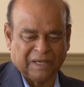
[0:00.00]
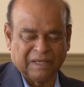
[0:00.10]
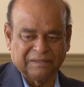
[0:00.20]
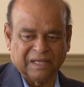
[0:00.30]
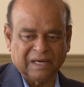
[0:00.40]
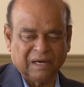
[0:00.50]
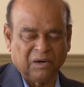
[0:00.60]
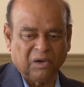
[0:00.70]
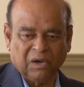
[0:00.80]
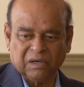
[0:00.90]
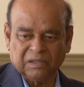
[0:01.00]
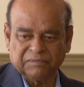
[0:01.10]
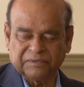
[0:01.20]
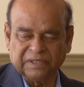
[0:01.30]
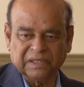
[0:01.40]
There are a lot
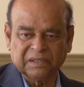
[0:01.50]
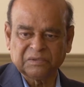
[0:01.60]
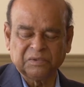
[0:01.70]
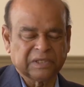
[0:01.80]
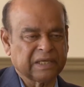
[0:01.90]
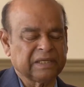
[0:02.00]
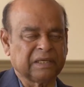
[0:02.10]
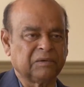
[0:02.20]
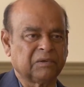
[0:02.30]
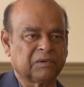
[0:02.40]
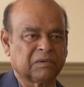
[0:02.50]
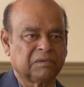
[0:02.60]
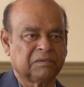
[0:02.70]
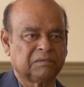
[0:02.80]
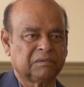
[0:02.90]
of things we can ignore,
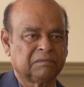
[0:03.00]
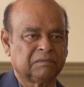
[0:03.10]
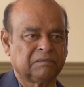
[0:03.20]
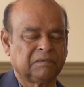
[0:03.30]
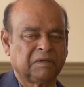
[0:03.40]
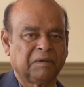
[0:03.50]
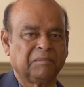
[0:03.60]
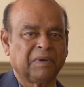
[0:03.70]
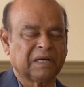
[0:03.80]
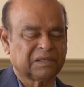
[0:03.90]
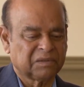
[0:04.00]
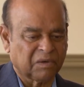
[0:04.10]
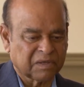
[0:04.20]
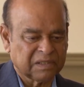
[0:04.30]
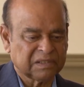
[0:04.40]
but the
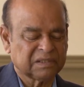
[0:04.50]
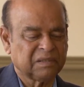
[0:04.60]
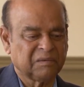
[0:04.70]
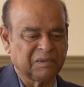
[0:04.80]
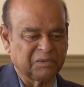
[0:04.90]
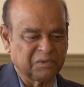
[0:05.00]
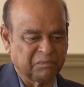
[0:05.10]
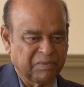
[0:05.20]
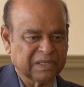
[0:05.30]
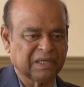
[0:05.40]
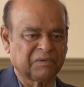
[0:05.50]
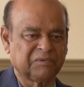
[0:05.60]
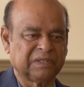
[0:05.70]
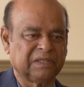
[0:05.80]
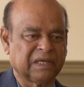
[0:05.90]
organization will do better
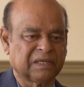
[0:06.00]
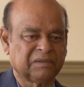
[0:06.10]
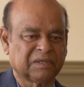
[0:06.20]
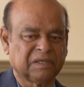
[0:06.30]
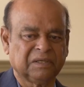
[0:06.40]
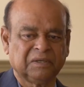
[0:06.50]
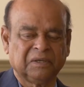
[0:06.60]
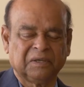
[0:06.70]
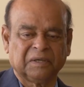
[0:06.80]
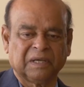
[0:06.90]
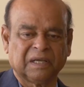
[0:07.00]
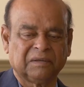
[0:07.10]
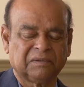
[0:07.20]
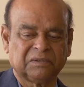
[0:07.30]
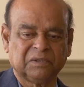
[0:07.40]
with that, okay?
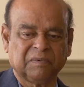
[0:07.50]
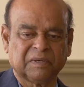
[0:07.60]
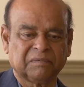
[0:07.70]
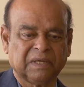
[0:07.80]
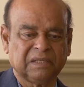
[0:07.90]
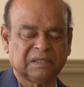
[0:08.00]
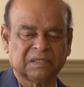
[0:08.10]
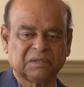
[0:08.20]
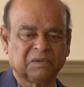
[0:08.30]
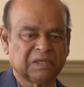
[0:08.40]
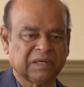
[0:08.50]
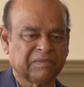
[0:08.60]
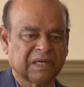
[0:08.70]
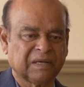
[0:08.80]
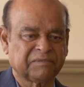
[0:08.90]
And supervisors don't
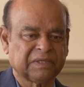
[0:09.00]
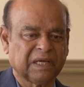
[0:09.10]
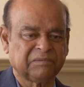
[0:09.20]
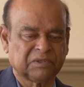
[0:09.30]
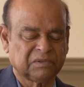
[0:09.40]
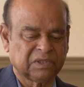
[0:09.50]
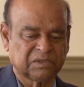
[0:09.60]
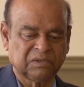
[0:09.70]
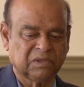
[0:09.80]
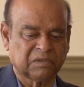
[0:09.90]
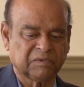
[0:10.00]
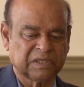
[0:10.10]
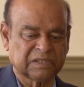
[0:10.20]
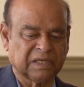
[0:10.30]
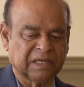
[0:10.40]
have enough time, so they should not
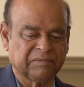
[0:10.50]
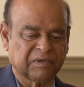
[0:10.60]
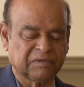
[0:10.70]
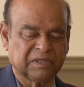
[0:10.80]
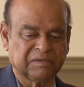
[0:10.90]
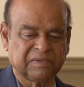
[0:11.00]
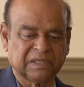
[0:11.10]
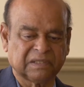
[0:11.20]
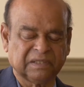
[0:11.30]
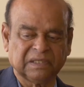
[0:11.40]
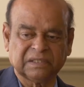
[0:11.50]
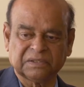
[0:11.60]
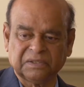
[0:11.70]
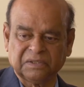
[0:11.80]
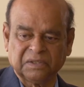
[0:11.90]
waste time on trivial
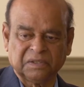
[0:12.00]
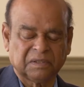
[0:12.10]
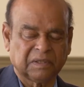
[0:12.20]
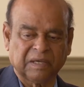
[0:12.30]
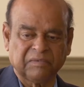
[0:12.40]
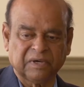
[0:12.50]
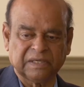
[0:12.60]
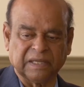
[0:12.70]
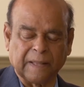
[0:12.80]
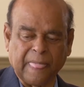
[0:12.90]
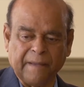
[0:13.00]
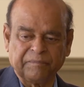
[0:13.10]
things, avoiding.